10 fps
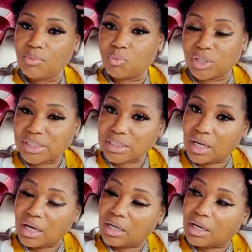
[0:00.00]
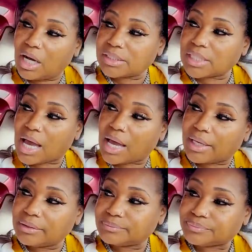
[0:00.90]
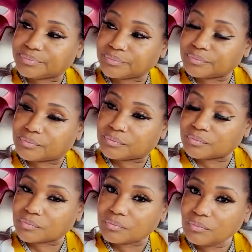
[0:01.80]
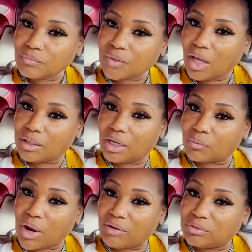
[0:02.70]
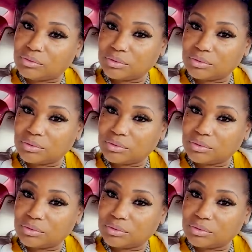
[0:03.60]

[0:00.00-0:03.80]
untie and unravel